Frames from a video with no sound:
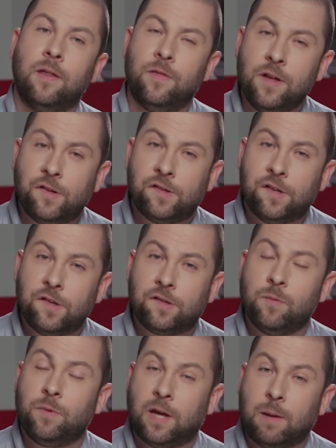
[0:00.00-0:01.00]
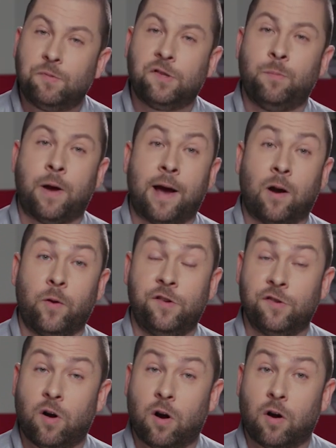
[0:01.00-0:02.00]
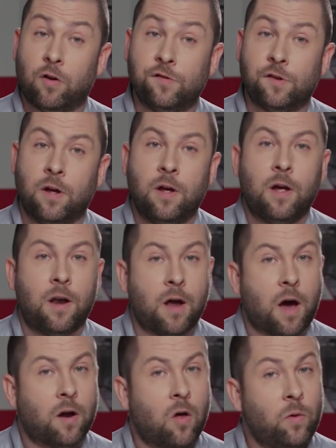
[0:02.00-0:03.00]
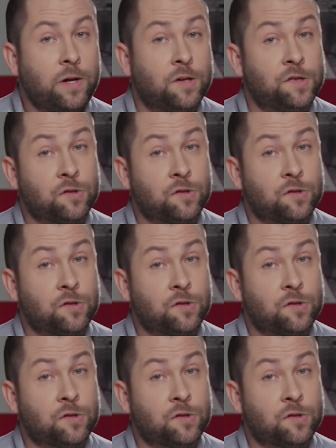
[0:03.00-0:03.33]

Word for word: This system keeps the battery charged, not only to